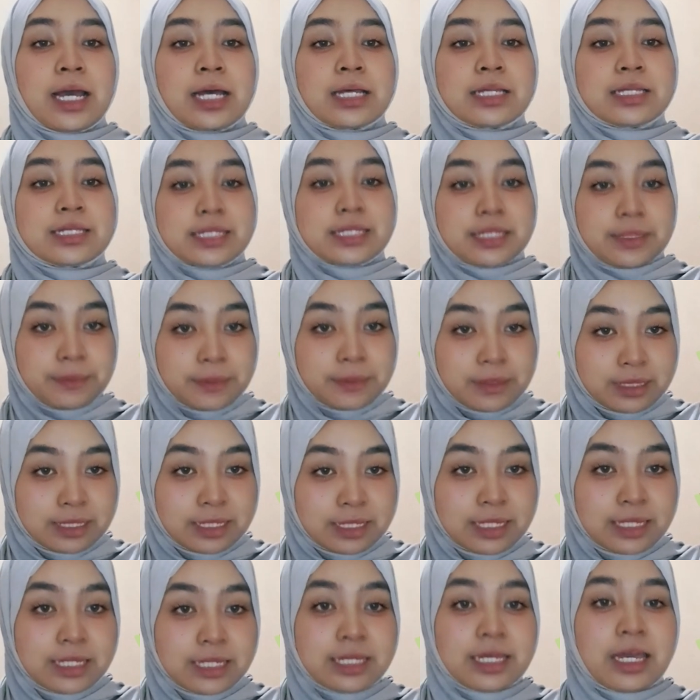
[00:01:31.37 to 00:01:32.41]

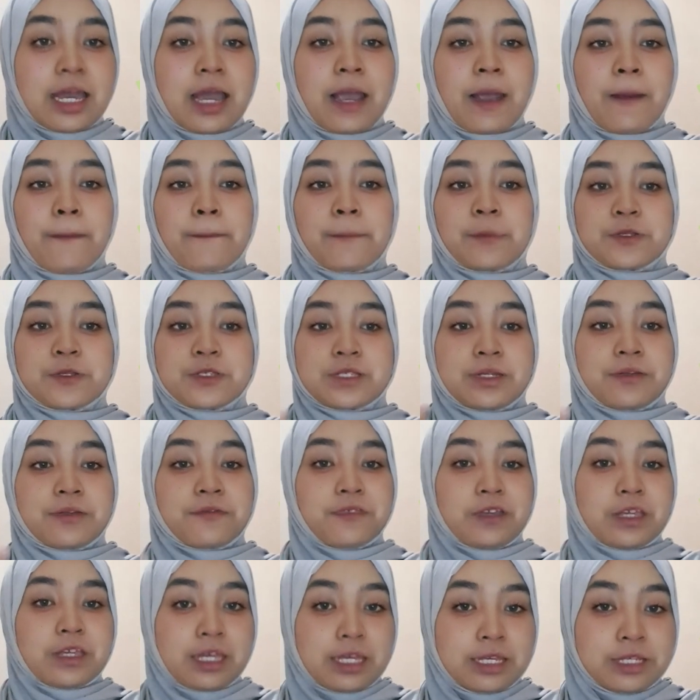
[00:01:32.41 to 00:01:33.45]
simile,
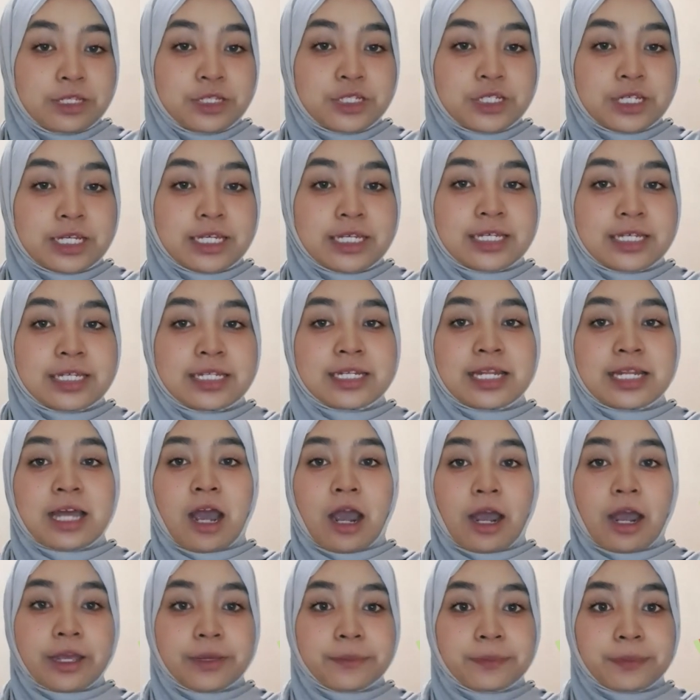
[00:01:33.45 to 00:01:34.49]
personification,
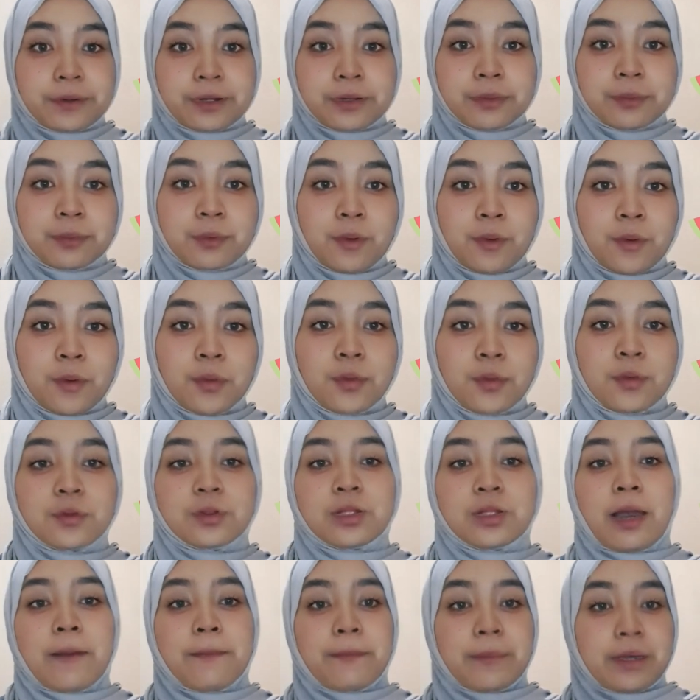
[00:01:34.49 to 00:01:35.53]
hyperbole,
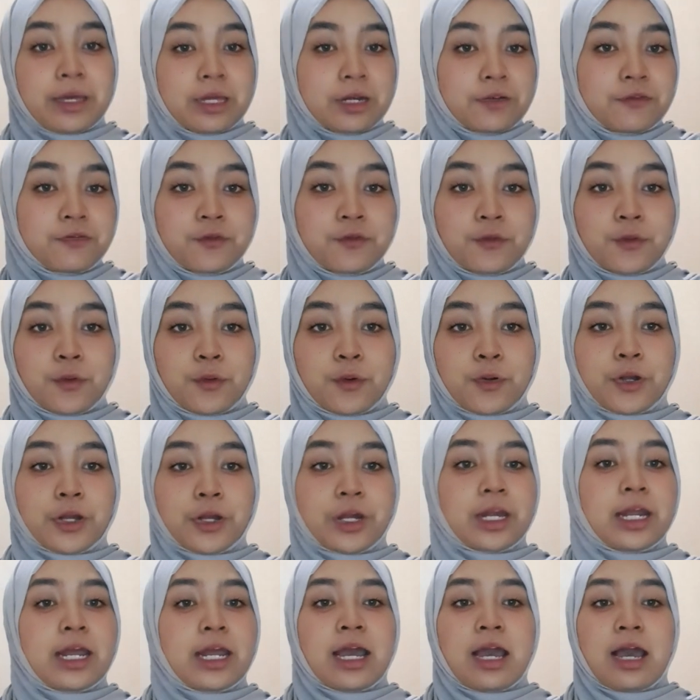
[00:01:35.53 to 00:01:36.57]
metaphor,
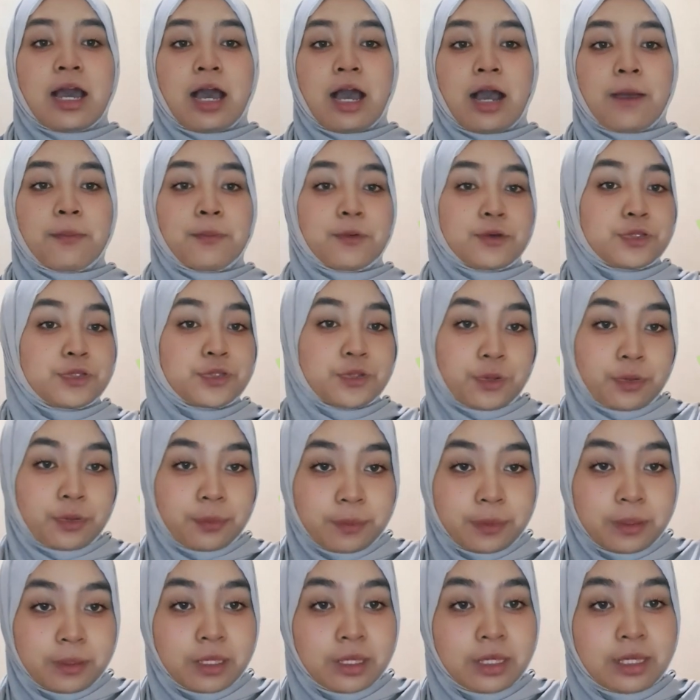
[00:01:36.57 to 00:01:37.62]

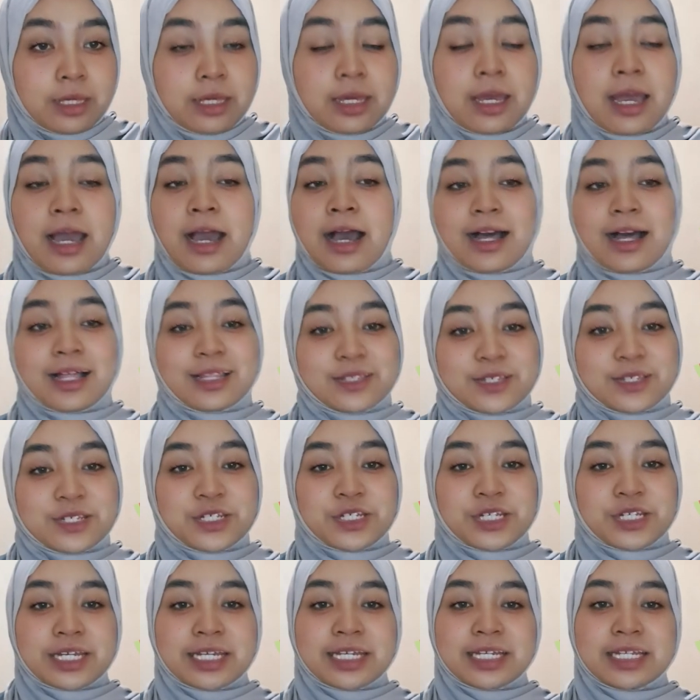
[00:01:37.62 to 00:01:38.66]
apostrophe,
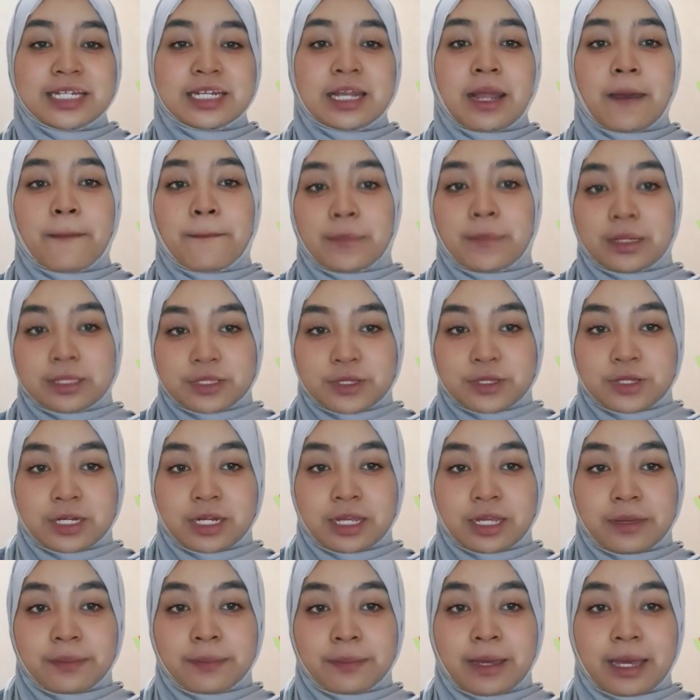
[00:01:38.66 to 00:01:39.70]
allusion,
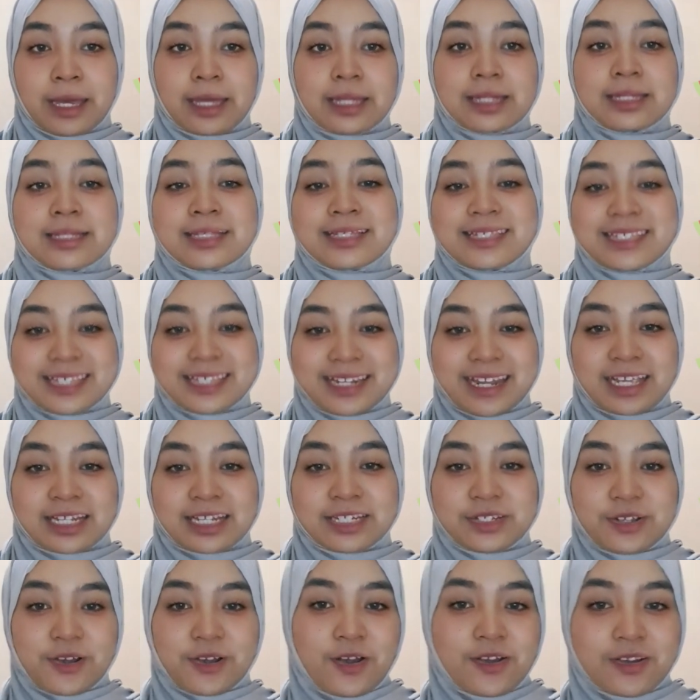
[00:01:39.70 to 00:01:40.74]
metonym, and
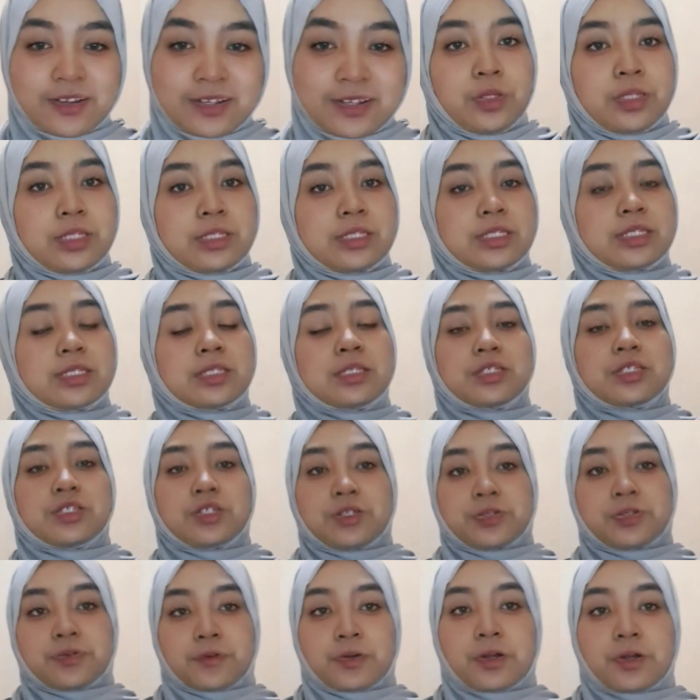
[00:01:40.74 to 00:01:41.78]
synecdoche. So this is the
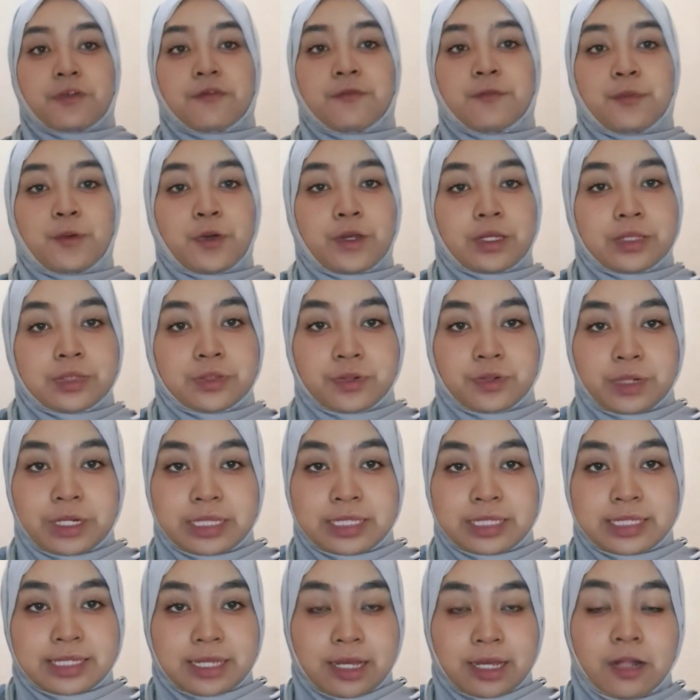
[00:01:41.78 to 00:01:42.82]
genre of poetry
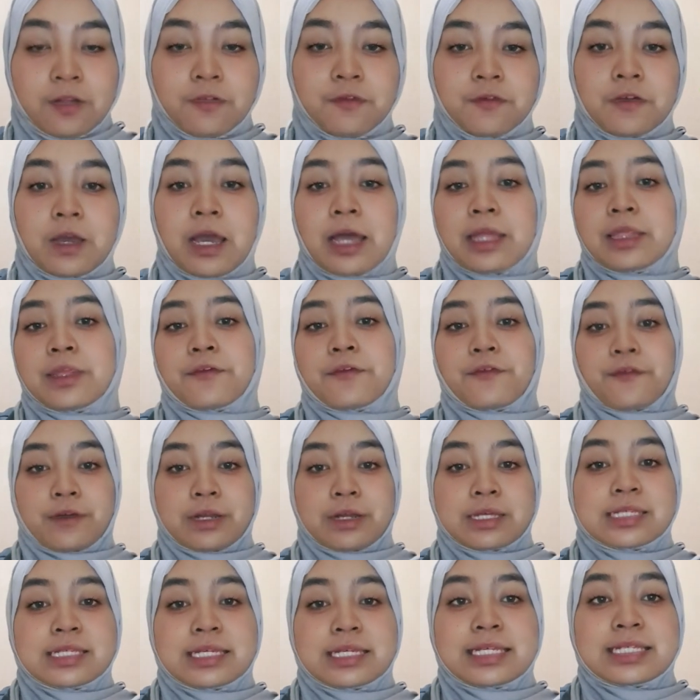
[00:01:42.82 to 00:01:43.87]
itself. The
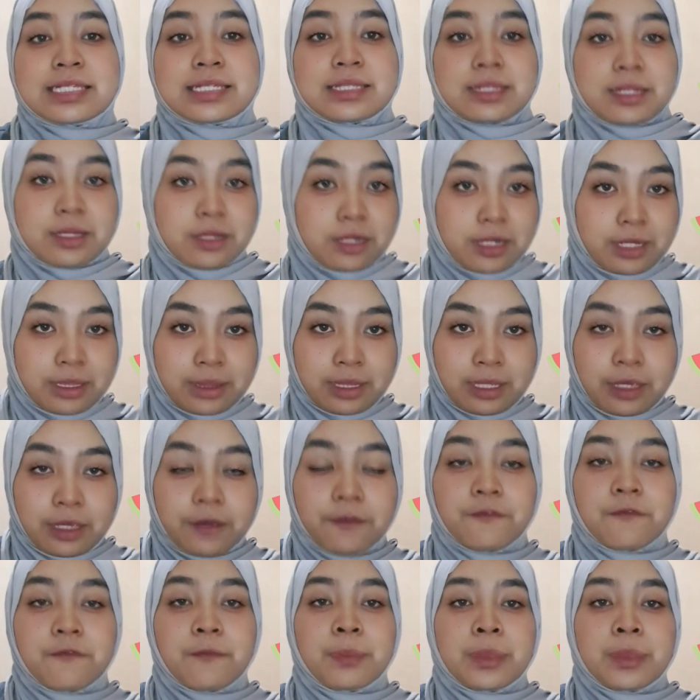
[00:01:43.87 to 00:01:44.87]
first is narrative.